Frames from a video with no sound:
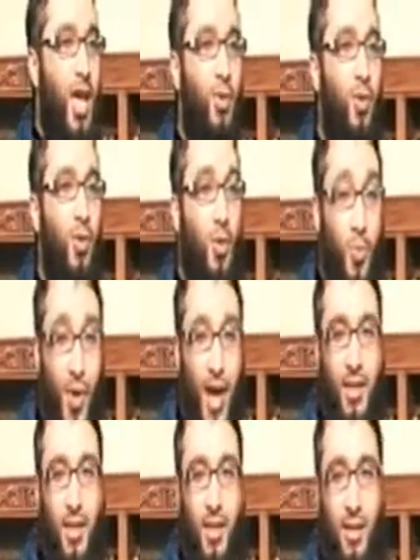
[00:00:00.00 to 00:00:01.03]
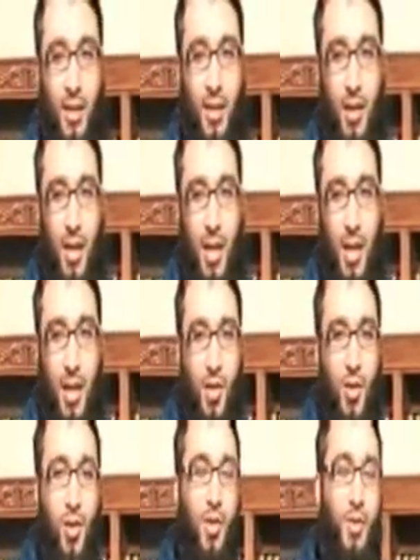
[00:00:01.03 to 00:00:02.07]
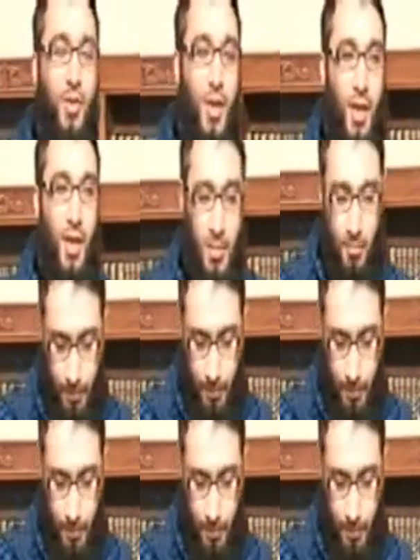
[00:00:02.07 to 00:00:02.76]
and be able to practice it. So